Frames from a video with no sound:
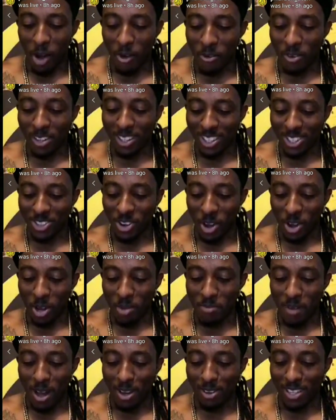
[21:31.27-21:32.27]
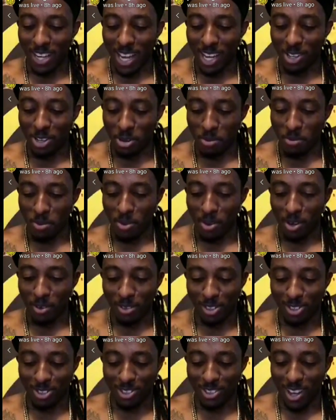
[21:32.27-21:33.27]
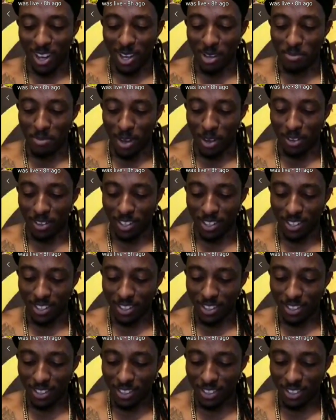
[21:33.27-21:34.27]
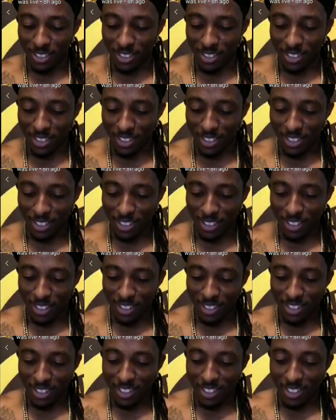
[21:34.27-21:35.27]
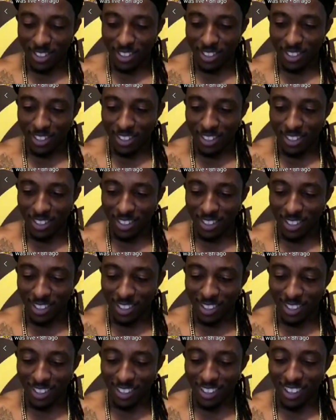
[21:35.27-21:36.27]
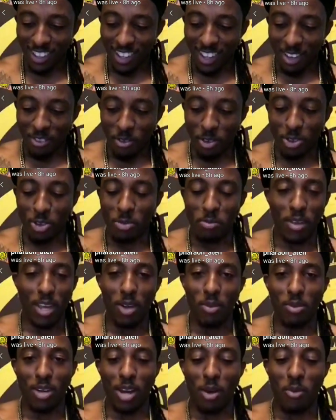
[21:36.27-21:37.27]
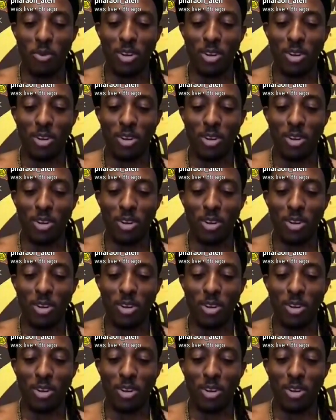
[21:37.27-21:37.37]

I want to talk about Nature Boy. What you talking about? Nature Beauty, said her nephew just moved. What you mean?